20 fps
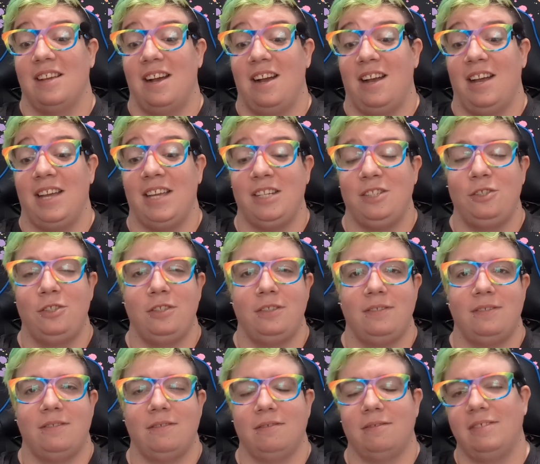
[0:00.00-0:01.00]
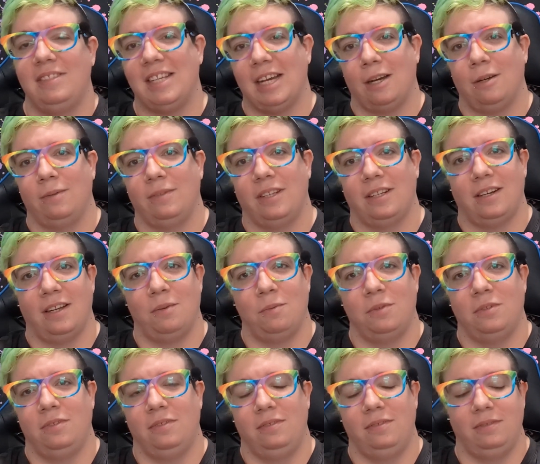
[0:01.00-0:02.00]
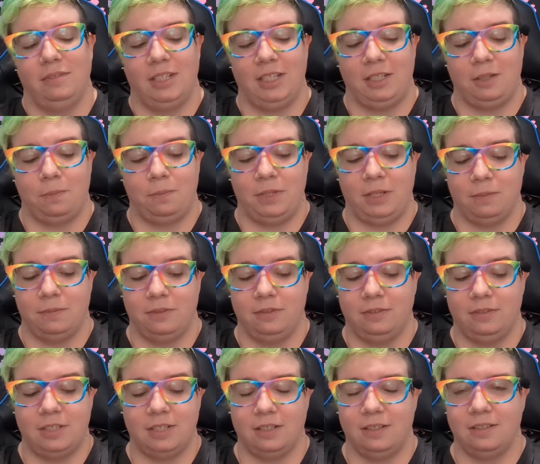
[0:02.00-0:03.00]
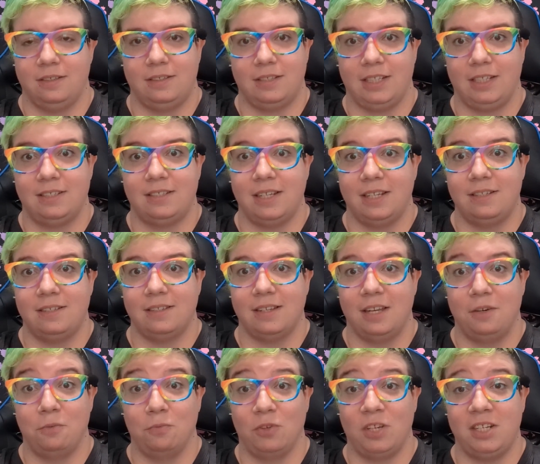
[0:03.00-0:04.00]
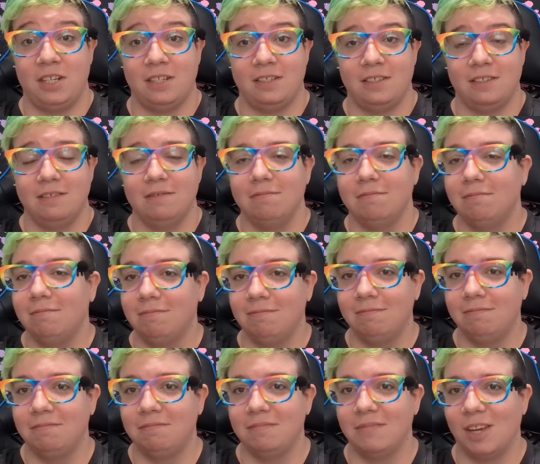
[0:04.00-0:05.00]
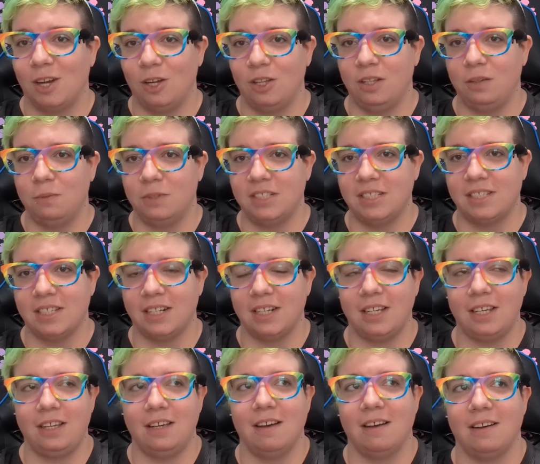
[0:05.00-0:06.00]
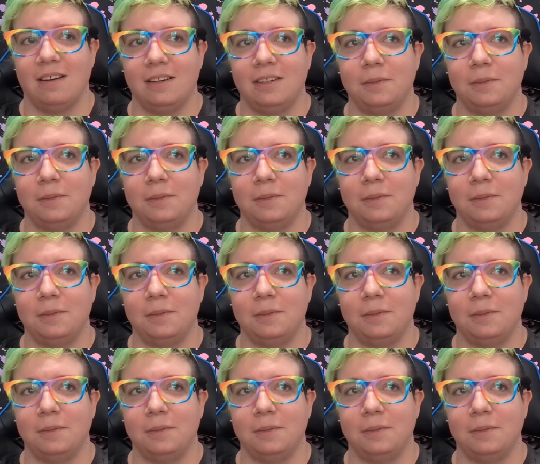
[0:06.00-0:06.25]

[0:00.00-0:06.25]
I doubt that I will like be able to like sit and read it all in one sitting.